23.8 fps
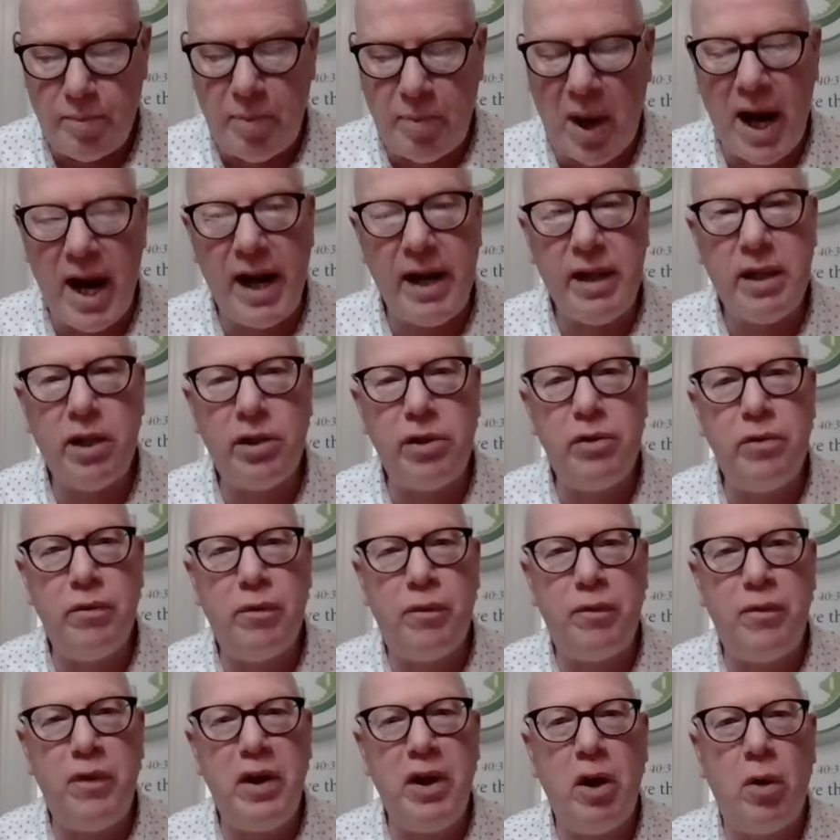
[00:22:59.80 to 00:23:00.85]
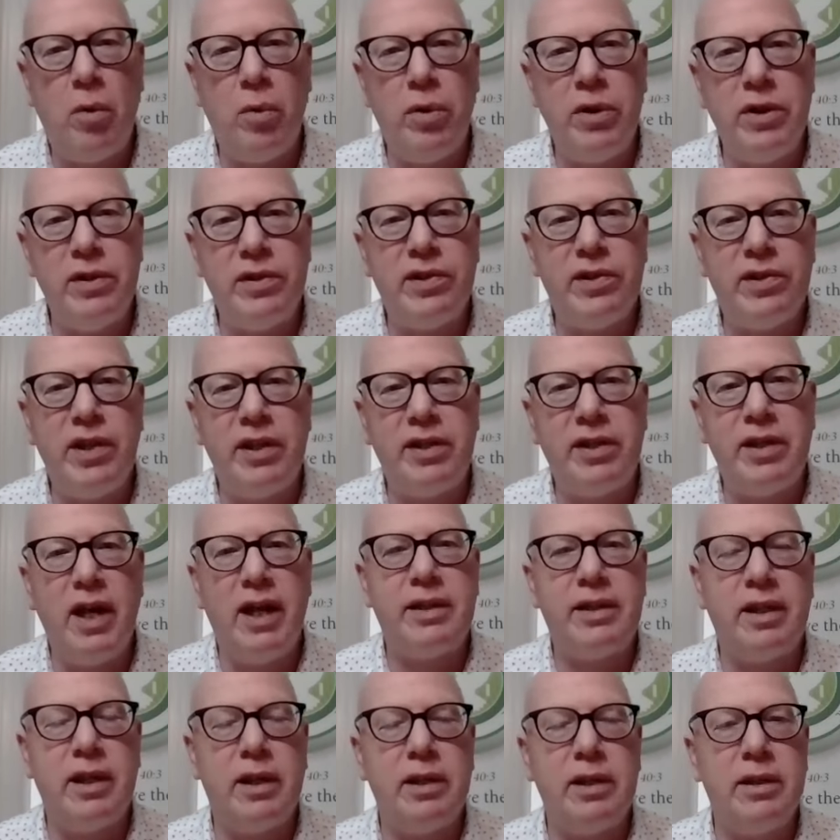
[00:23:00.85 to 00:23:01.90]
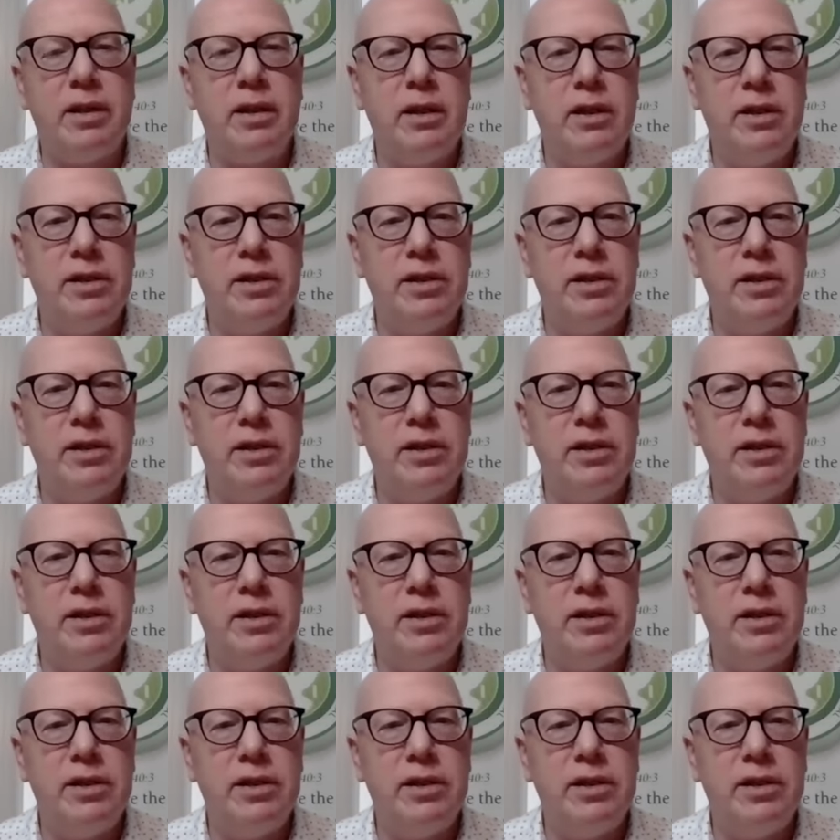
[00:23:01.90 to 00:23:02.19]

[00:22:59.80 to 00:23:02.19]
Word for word: pain that you feel when you sit at the